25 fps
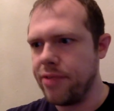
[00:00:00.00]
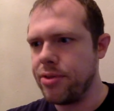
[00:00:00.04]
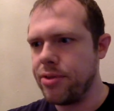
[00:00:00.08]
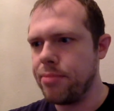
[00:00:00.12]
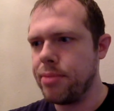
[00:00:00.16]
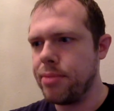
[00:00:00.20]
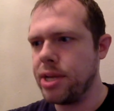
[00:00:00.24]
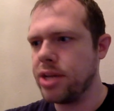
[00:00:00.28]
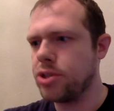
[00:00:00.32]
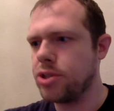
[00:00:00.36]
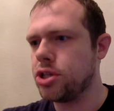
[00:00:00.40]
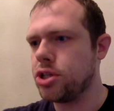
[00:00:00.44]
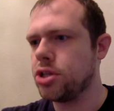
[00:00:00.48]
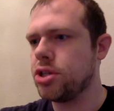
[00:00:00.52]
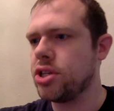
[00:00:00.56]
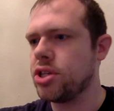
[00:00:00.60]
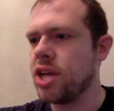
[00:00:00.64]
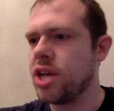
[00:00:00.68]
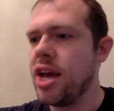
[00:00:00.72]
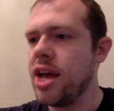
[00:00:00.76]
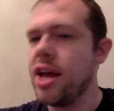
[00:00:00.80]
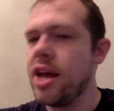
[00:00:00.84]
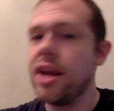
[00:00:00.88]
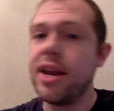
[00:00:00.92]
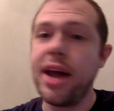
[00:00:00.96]
the miniatures.
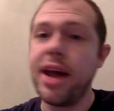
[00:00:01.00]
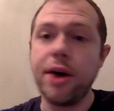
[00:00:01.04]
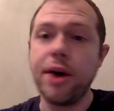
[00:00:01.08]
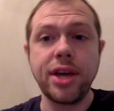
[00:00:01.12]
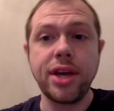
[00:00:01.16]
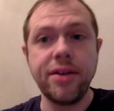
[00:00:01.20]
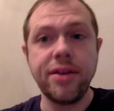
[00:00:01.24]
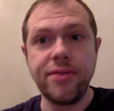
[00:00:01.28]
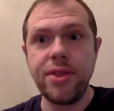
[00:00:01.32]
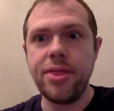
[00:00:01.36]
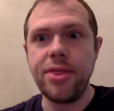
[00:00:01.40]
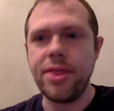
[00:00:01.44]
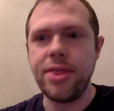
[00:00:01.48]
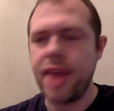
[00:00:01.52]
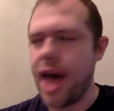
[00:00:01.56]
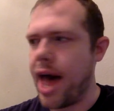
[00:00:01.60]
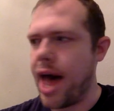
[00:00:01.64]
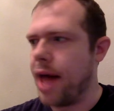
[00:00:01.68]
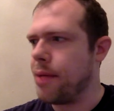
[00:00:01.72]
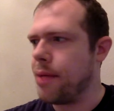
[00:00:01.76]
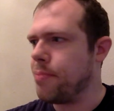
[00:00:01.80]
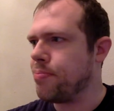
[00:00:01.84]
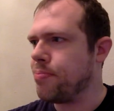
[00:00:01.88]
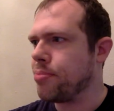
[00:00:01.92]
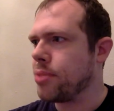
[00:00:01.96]
Now, given
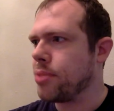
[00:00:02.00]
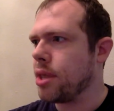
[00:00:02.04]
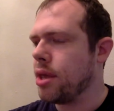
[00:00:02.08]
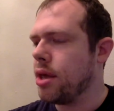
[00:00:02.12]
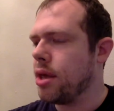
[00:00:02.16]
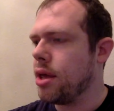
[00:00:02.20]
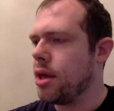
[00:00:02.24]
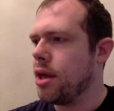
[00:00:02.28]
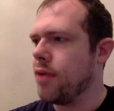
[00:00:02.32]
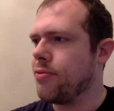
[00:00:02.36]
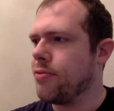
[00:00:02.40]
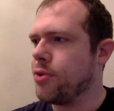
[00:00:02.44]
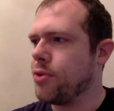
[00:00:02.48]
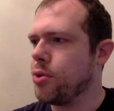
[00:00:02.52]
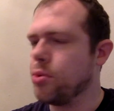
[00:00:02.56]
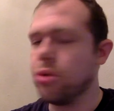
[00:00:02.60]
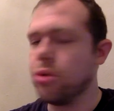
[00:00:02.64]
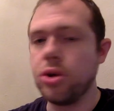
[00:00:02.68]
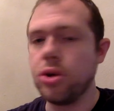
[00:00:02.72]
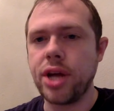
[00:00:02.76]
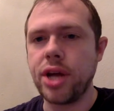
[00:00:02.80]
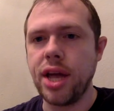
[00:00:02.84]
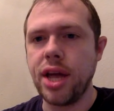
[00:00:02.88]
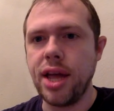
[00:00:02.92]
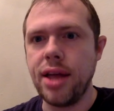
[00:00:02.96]
that, if you
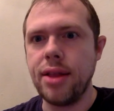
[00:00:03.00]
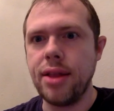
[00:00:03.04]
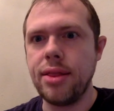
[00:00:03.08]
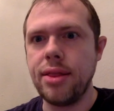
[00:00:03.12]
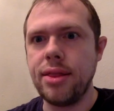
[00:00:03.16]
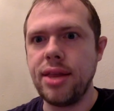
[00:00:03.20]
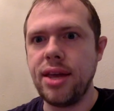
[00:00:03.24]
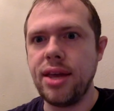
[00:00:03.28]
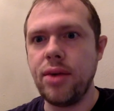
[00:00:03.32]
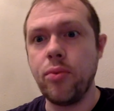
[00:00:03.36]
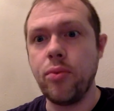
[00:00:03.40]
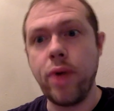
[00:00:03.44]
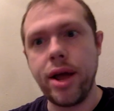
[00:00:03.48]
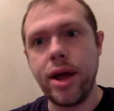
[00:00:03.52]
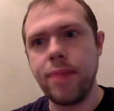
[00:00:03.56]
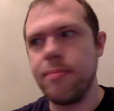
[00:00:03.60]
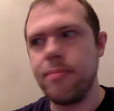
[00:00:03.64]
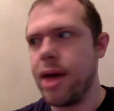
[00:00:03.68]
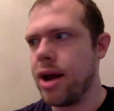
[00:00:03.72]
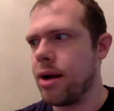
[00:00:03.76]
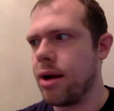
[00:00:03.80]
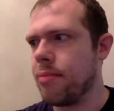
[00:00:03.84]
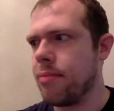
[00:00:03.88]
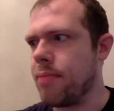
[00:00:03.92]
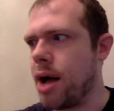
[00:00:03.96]
look in the Wayne
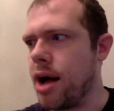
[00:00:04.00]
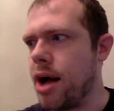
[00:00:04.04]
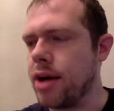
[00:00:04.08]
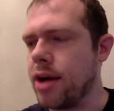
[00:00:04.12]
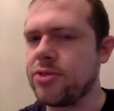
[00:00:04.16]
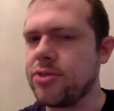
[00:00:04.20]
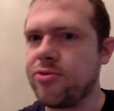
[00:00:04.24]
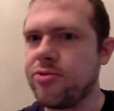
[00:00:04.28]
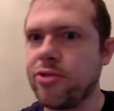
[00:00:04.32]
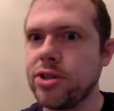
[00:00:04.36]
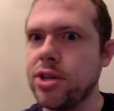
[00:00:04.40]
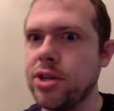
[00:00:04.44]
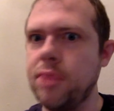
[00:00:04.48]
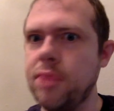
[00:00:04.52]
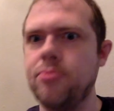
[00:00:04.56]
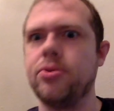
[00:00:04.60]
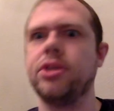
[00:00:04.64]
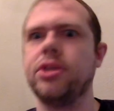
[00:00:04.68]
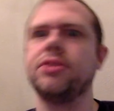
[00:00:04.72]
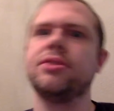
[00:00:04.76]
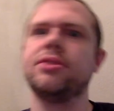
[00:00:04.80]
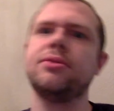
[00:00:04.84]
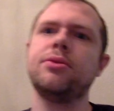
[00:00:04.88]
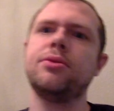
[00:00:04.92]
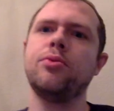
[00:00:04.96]
Manor box, for some
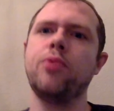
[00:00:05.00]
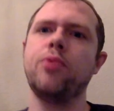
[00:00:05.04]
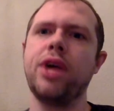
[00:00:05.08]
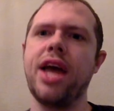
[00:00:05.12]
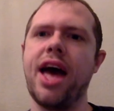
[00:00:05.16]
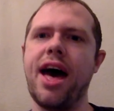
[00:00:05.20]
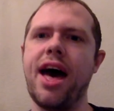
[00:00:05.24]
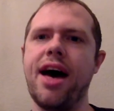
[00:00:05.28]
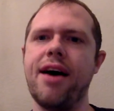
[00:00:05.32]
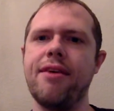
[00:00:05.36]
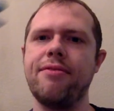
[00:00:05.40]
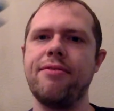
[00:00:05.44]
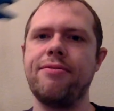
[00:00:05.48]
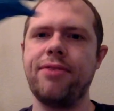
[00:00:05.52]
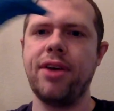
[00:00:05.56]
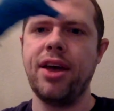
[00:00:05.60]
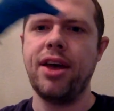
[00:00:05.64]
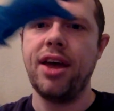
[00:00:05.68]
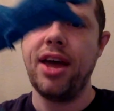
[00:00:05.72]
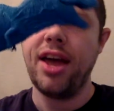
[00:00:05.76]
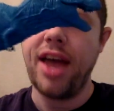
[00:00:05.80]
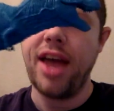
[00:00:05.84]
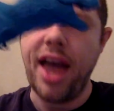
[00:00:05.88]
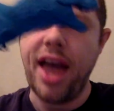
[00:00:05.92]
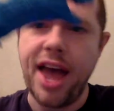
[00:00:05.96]
reason, we have
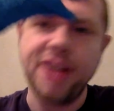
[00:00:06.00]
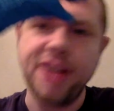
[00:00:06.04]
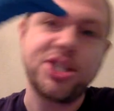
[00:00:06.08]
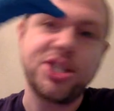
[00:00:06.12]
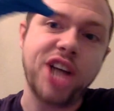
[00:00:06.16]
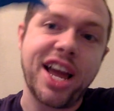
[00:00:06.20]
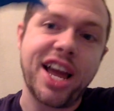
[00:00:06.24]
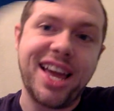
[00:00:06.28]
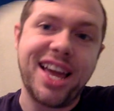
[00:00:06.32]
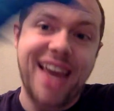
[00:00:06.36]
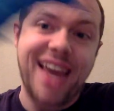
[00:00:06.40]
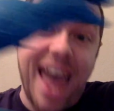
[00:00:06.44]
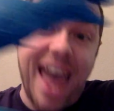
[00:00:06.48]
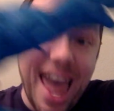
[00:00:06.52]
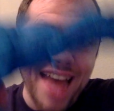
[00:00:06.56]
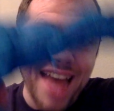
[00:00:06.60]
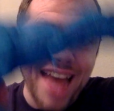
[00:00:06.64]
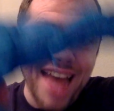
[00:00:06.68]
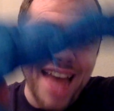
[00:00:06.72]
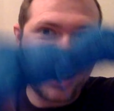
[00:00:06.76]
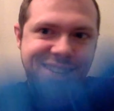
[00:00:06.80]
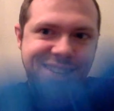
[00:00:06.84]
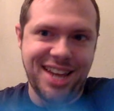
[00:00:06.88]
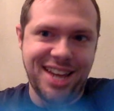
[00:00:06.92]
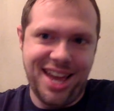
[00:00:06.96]
a
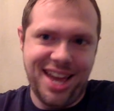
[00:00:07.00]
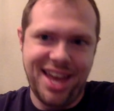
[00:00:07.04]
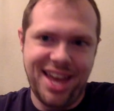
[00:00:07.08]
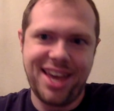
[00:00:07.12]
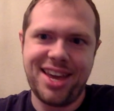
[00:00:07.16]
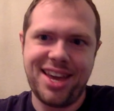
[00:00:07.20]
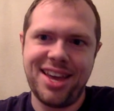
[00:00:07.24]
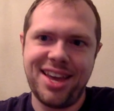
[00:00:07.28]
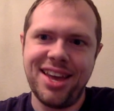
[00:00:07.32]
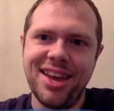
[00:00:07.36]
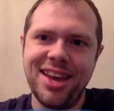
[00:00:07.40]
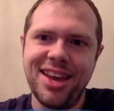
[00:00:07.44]
gigantic